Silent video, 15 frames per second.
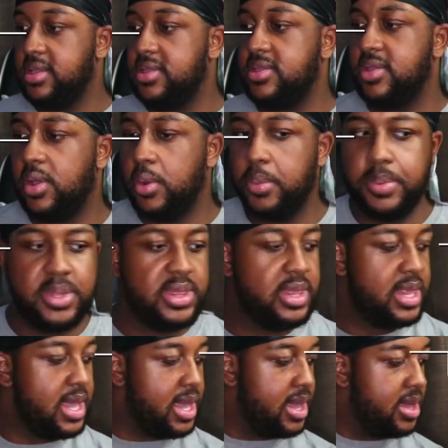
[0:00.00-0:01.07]
Open
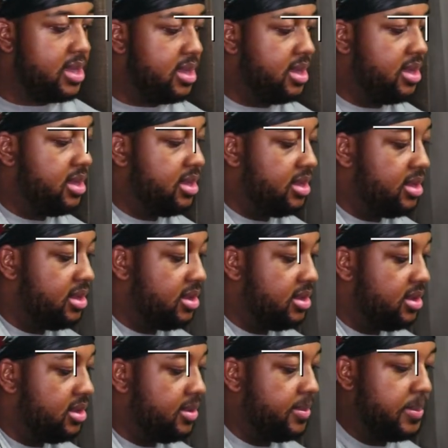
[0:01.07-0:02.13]
that.
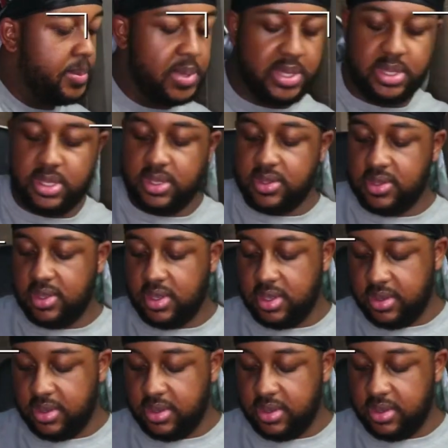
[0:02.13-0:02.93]
Put this away.